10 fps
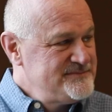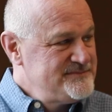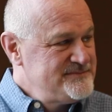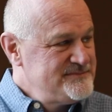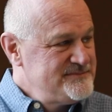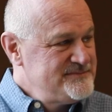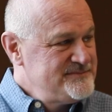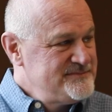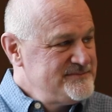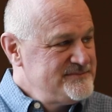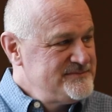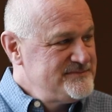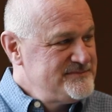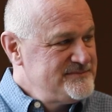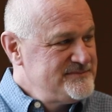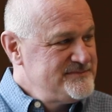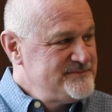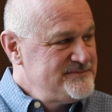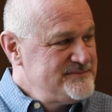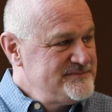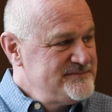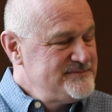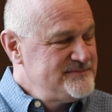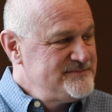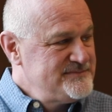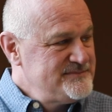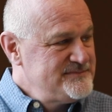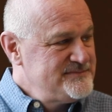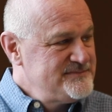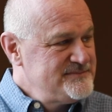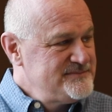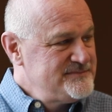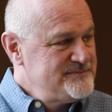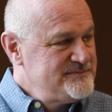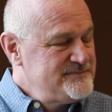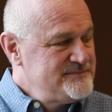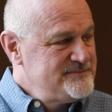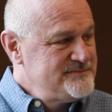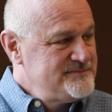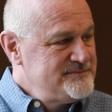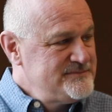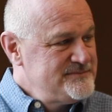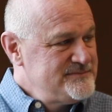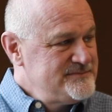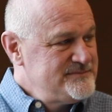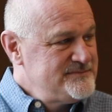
[no speech]